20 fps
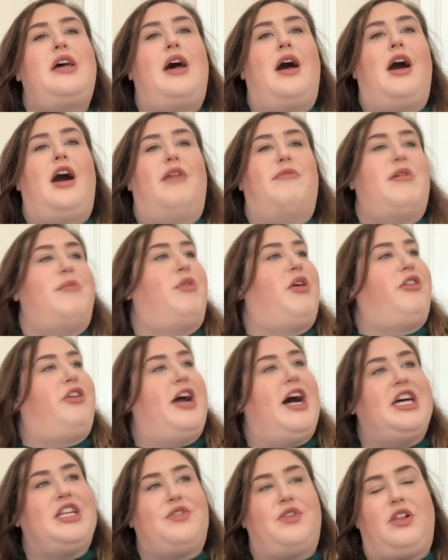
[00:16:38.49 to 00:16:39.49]
My brother
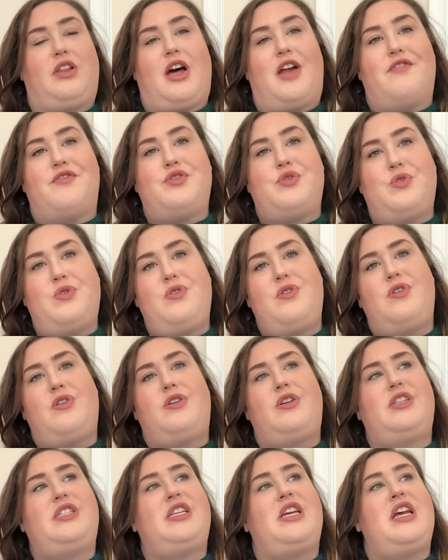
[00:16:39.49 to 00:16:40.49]
asked for a lot of
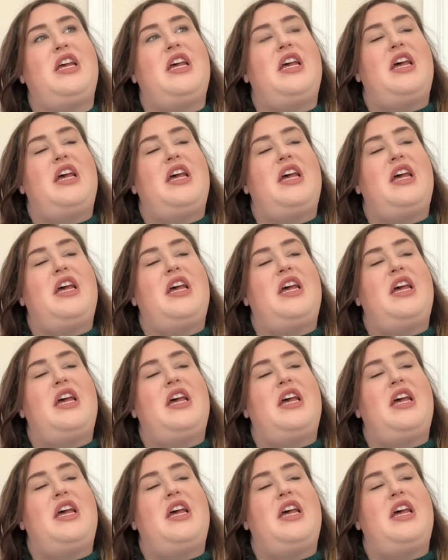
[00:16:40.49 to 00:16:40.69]
tools